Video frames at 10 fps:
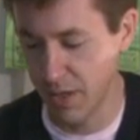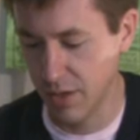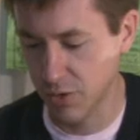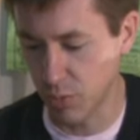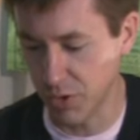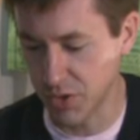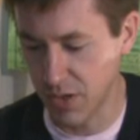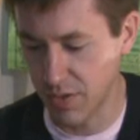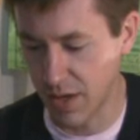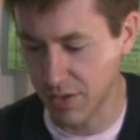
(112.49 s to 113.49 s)
So I'm going to
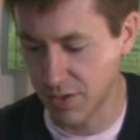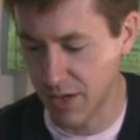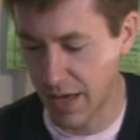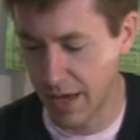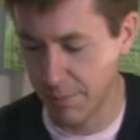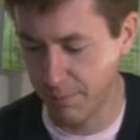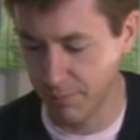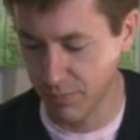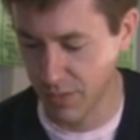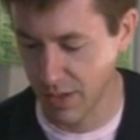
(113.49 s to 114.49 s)
set that aside.
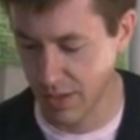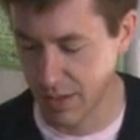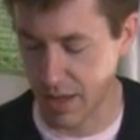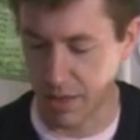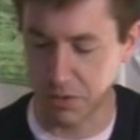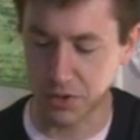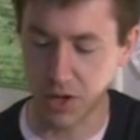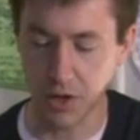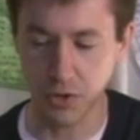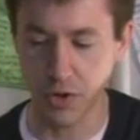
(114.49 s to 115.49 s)
The
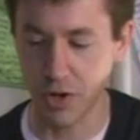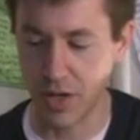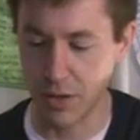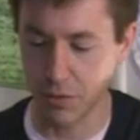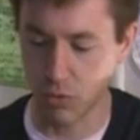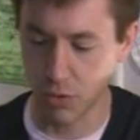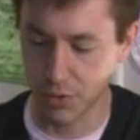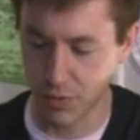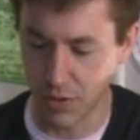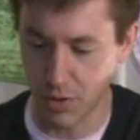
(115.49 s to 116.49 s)
saucer underneath, of
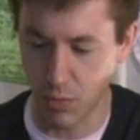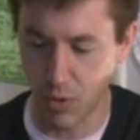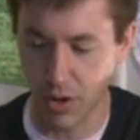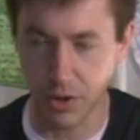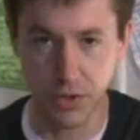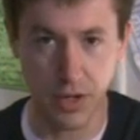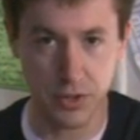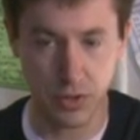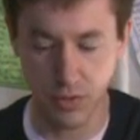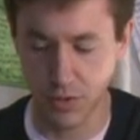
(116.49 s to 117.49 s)
course, if any water
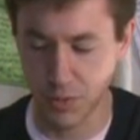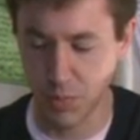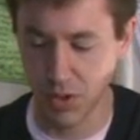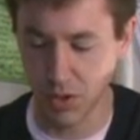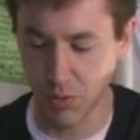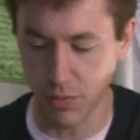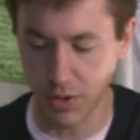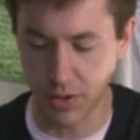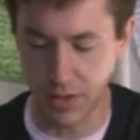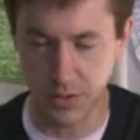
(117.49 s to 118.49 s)
does spill over,
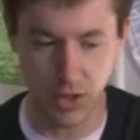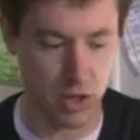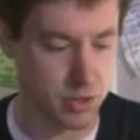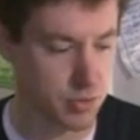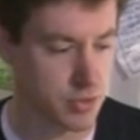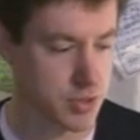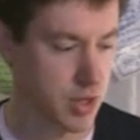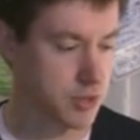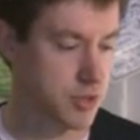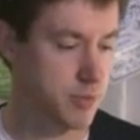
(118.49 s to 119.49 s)
it gets caught into the
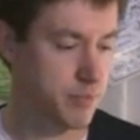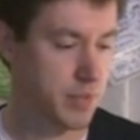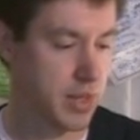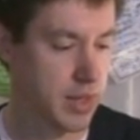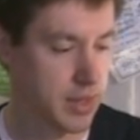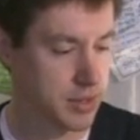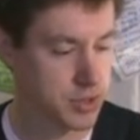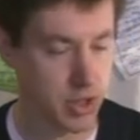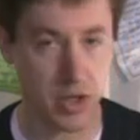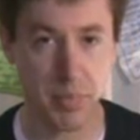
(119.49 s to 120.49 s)
saucer. Let's
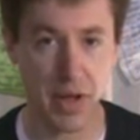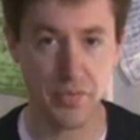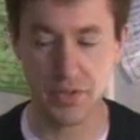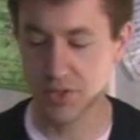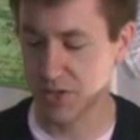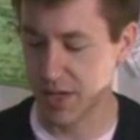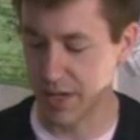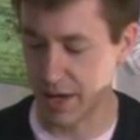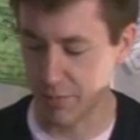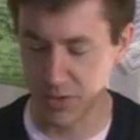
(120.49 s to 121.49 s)
talk about this tea
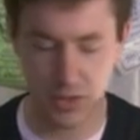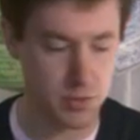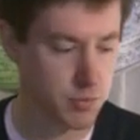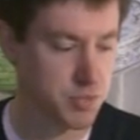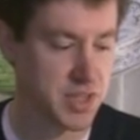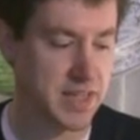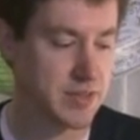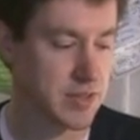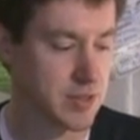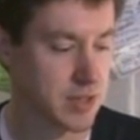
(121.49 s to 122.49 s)
now. This is from
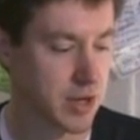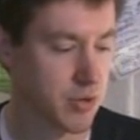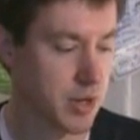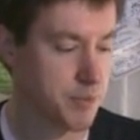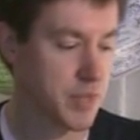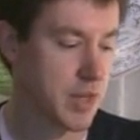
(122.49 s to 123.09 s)
TeasEtc.